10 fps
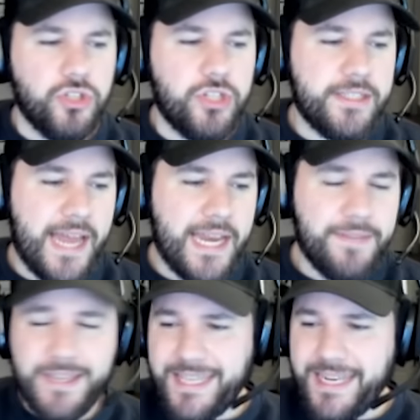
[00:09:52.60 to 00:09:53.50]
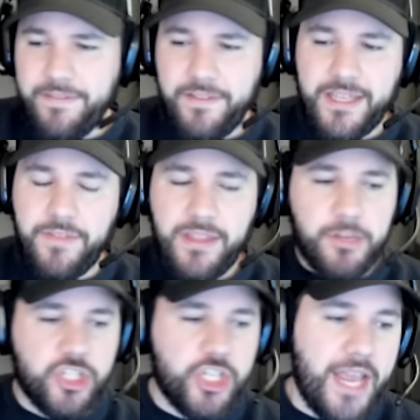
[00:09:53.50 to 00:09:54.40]
She's not even giving them
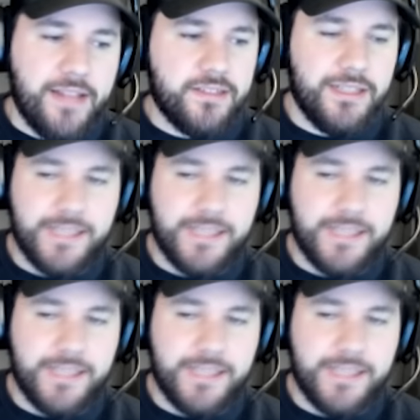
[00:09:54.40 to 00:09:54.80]
a chance to